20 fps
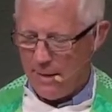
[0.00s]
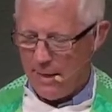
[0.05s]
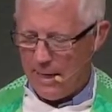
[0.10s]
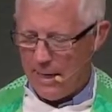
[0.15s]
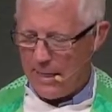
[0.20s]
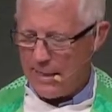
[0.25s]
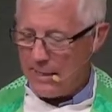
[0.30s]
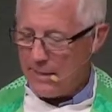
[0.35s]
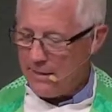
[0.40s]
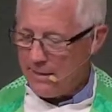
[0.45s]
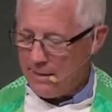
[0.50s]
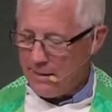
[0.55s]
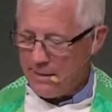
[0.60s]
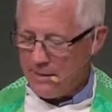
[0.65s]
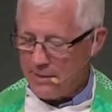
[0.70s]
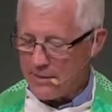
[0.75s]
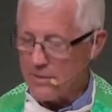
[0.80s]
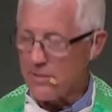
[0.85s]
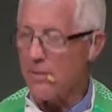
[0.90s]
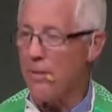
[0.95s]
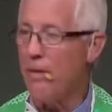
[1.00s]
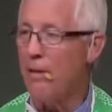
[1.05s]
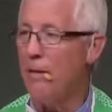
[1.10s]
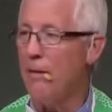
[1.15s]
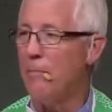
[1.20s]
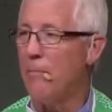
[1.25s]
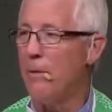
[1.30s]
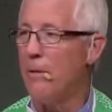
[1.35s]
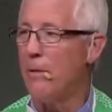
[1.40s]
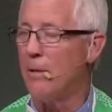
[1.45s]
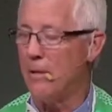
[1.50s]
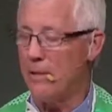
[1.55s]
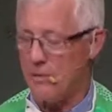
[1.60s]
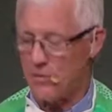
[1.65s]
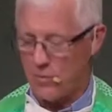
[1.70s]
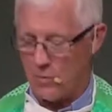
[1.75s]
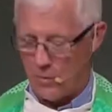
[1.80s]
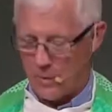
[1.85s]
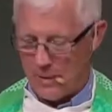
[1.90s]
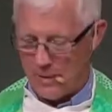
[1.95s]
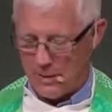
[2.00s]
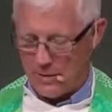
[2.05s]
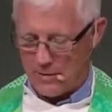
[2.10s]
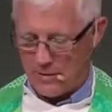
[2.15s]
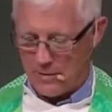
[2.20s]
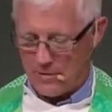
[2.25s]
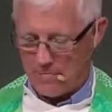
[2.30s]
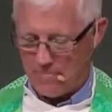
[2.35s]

and he teaches the humble his ways.